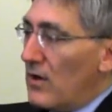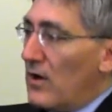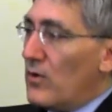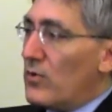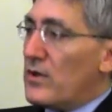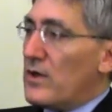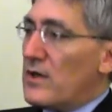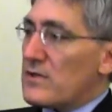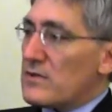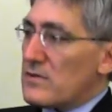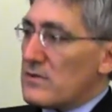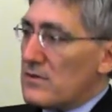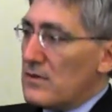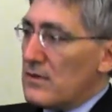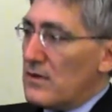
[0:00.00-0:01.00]
Oh,
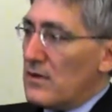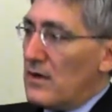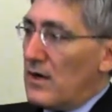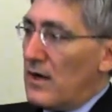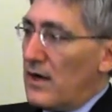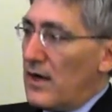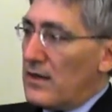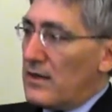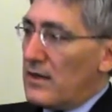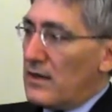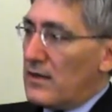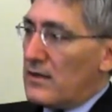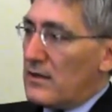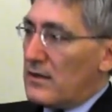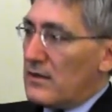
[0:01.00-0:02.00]
yes. I, I
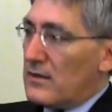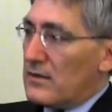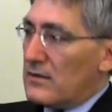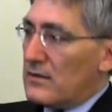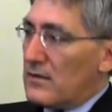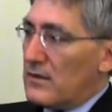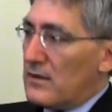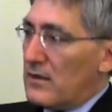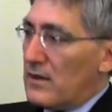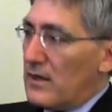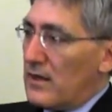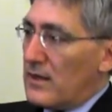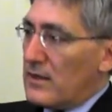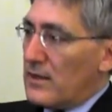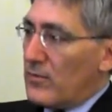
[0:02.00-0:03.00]
think, uh,
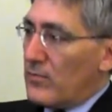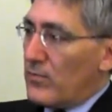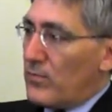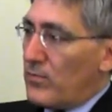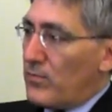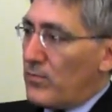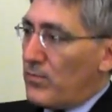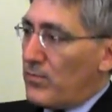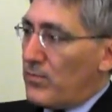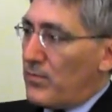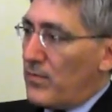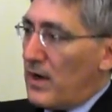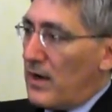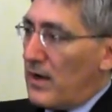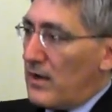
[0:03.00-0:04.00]
I think
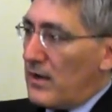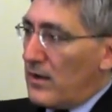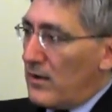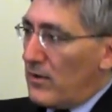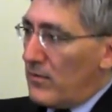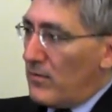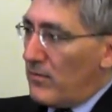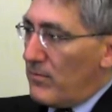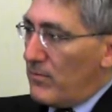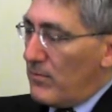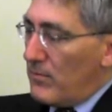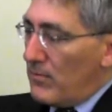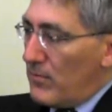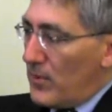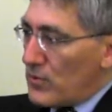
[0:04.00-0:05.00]

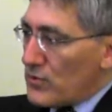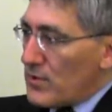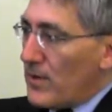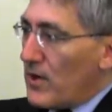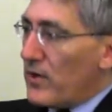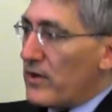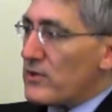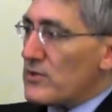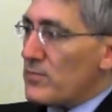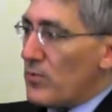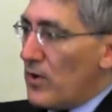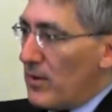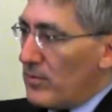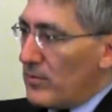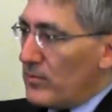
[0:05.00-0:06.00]
most Americans
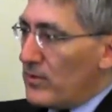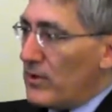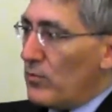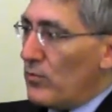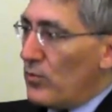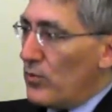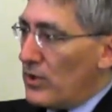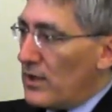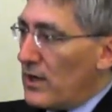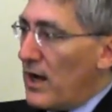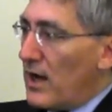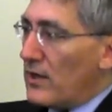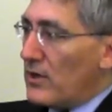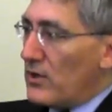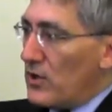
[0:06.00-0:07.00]
probably would
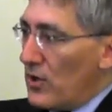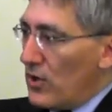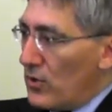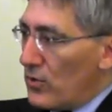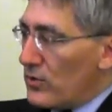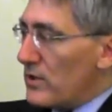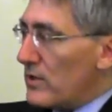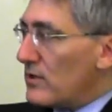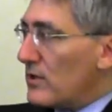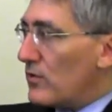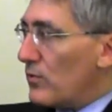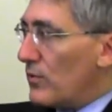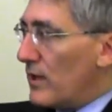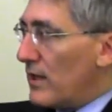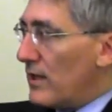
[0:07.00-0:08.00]
not know that the
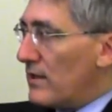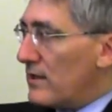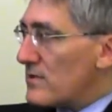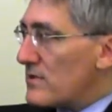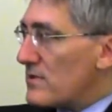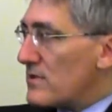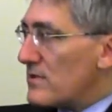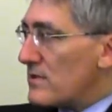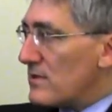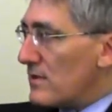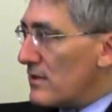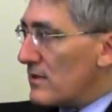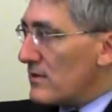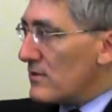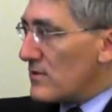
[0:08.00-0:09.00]
Queen is
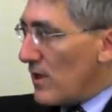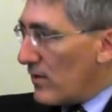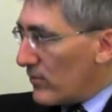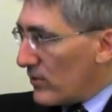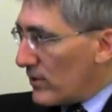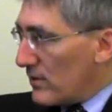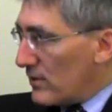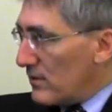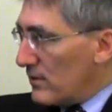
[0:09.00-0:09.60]
uh, sovereign